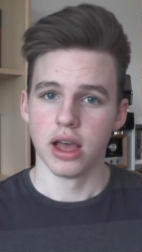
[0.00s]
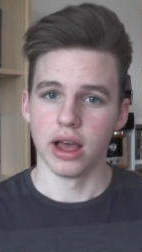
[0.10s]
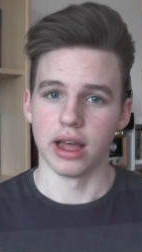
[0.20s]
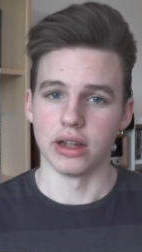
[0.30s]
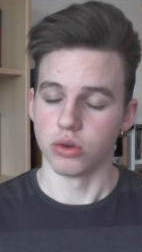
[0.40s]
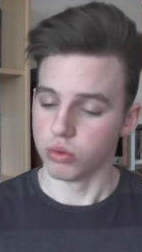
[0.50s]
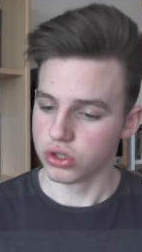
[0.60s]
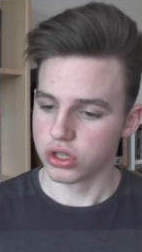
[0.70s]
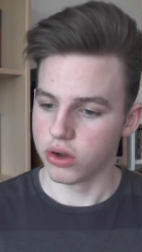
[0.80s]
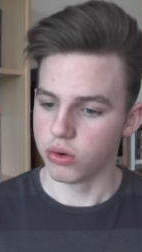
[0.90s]
And
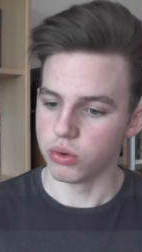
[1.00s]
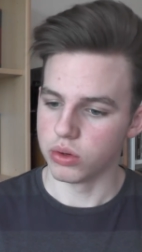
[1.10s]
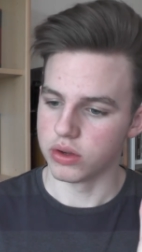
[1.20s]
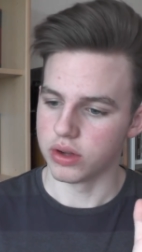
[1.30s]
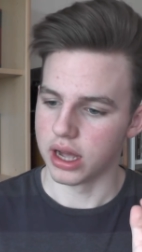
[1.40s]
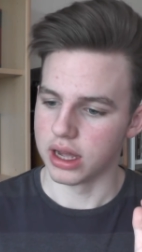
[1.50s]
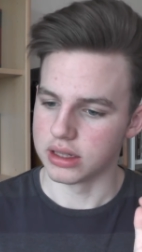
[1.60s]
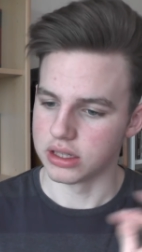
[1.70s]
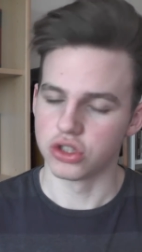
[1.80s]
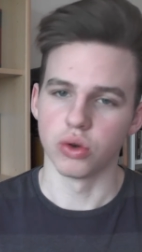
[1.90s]
also
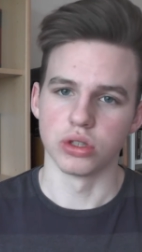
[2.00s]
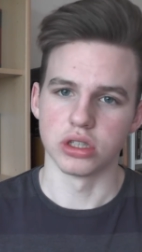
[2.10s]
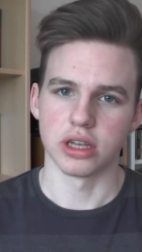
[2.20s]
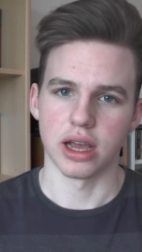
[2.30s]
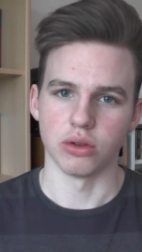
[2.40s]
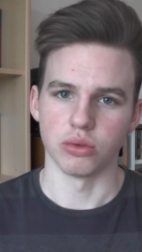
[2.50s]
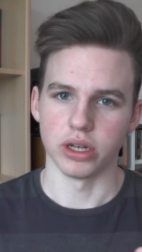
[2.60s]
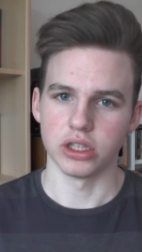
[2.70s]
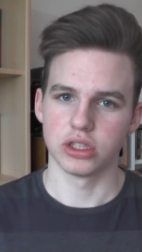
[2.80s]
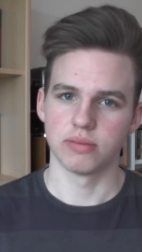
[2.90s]
at Distorted Sound,
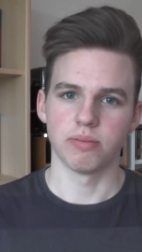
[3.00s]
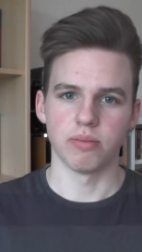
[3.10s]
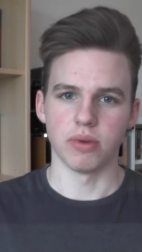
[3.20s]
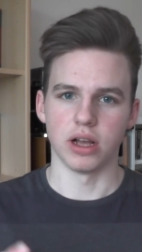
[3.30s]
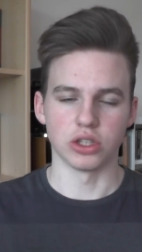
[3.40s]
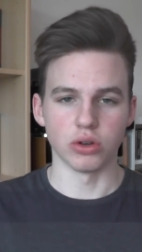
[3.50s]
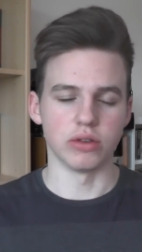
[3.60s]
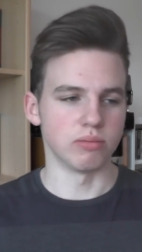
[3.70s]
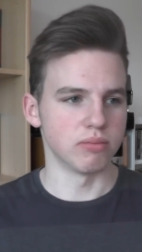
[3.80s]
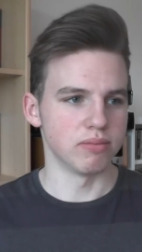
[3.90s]
which has
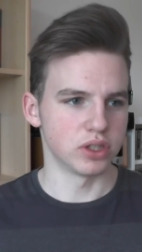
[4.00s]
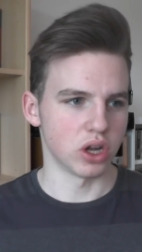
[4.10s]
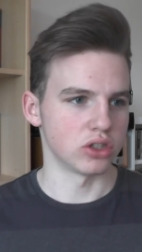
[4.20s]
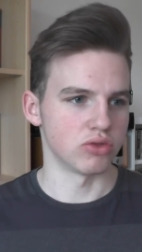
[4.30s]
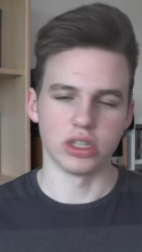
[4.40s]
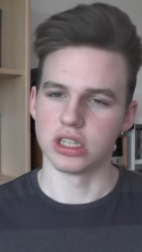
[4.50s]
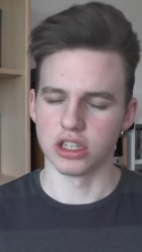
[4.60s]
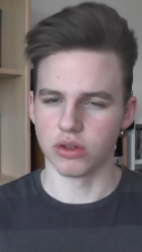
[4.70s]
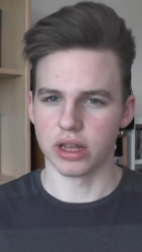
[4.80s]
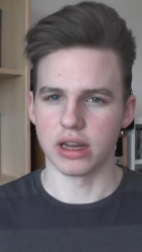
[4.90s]
only started recently.
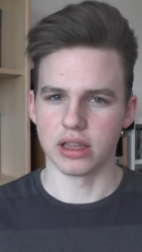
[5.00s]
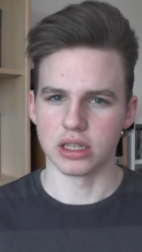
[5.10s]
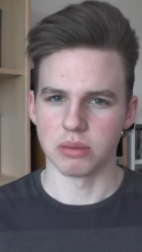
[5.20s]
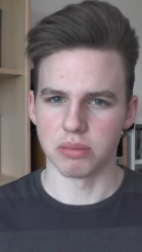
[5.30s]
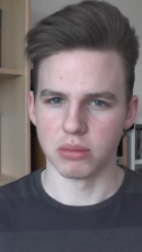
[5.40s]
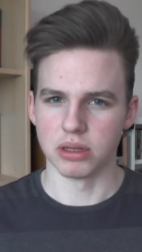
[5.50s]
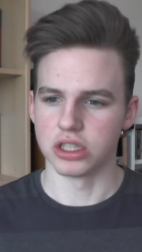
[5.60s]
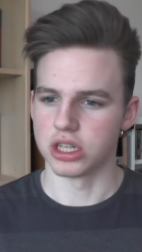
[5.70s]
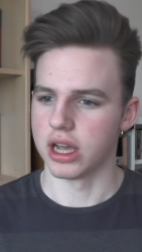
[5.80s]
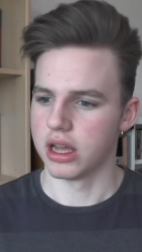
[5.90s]
I don't think anything's been
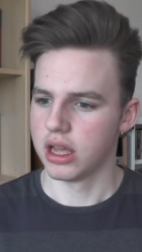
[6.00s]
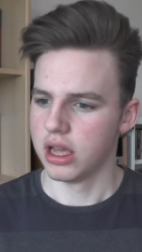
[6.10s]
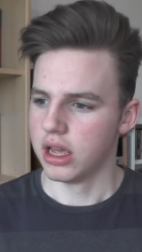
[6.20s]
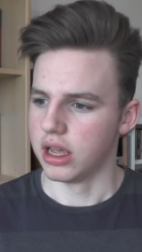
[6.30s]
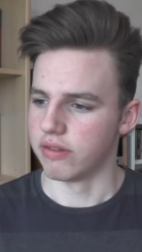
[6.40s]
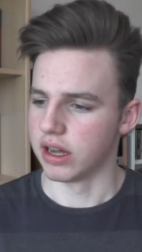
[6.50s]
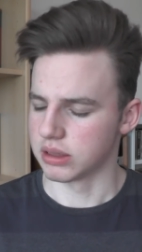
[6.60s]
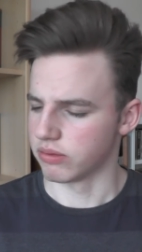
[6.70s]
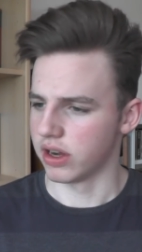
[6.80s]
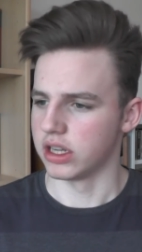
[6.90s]
published yet. In
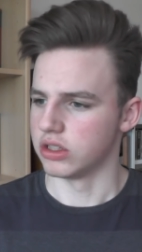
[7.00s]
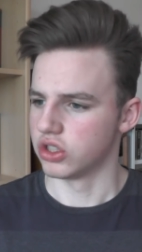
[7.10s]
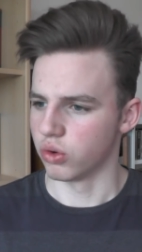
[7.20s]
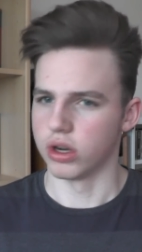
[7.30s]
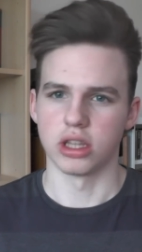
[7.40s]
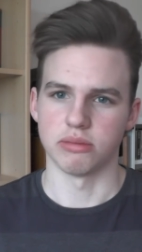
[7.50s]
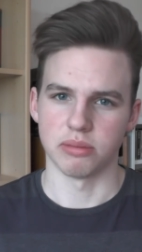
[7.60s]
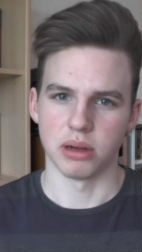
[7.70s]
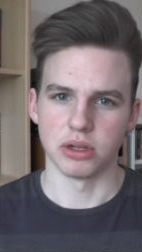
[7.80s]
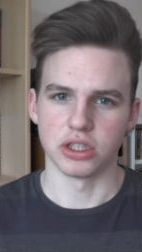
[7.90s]
fact, I'm fairly sure nothing's been
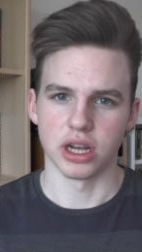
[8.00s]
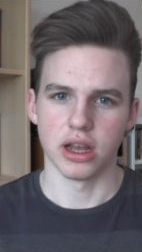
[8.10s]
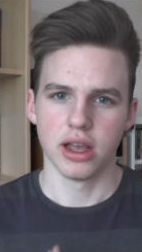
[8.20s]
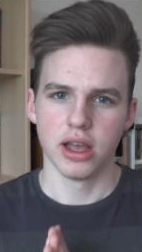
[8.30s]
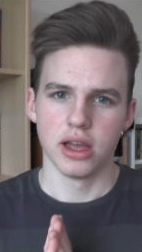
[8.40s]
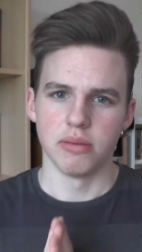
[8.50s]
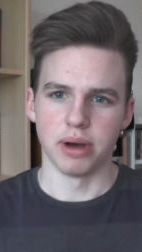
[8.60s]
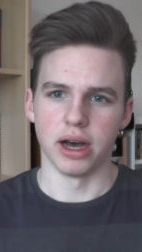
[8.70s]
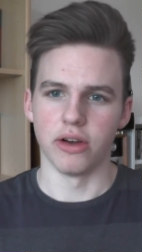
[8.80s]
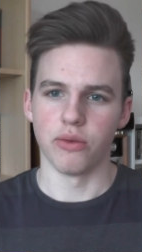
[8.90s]
published yet.
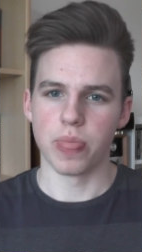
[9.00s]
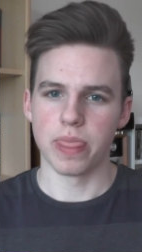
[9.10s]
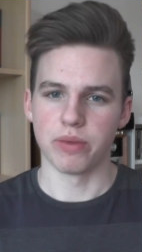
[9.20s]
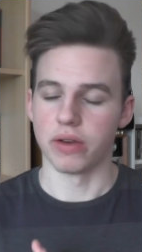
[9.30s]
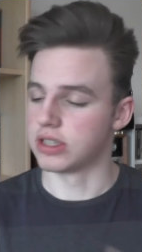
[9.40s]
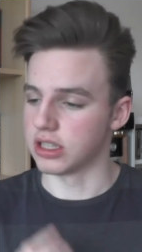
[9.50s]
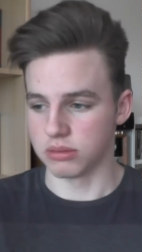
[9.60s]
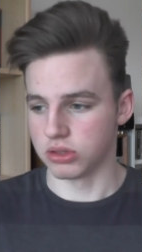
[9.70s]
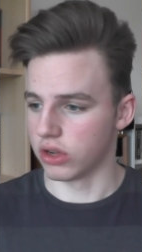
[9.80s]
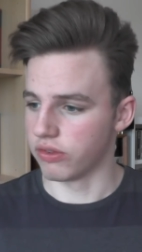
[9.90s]
But I've sent
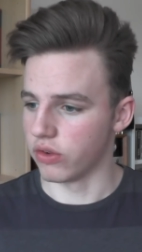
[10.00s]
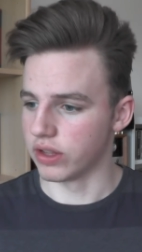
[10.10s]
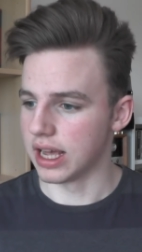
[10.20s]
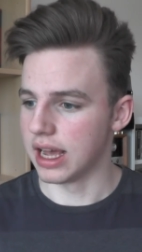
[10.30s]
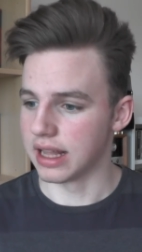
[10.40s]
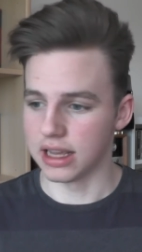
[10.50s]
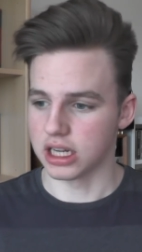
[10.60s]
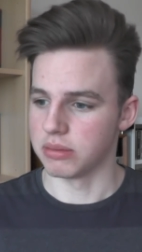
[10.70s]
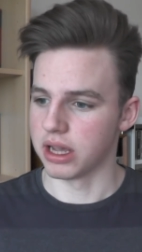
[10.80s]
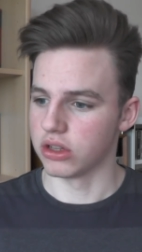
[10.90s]
some stuff over there. That's
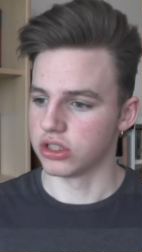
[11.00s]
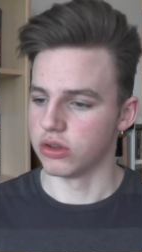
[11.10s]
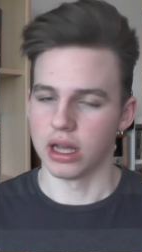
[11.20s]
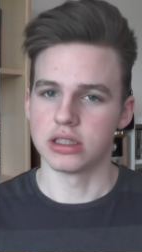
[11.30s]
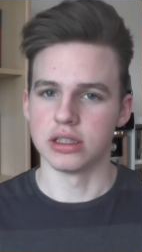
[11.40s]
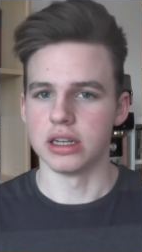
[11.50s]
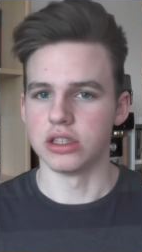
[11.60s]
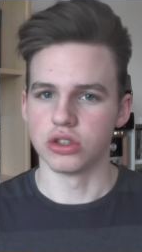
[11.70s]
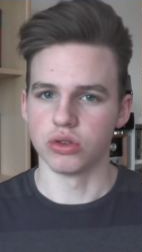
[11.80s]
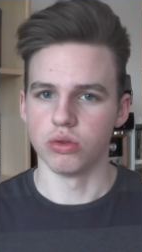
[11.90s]
going to be out soon. That's a
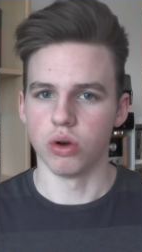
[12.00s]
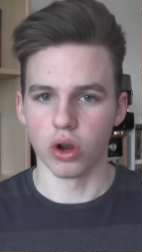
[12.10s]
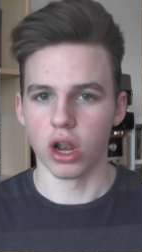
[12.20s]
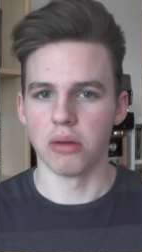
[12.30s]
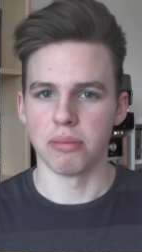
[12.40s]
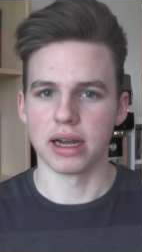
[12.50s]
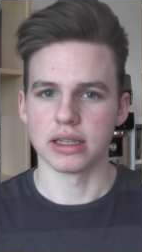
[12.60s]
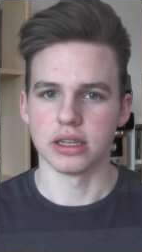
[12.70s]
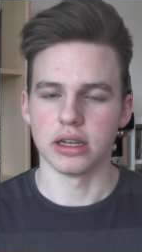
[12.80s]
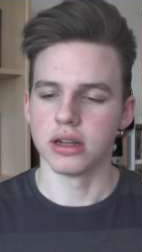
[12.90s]
digital online
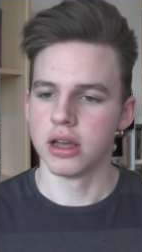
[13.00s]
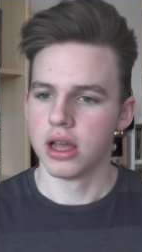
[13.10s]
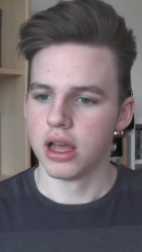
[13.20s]
magazine.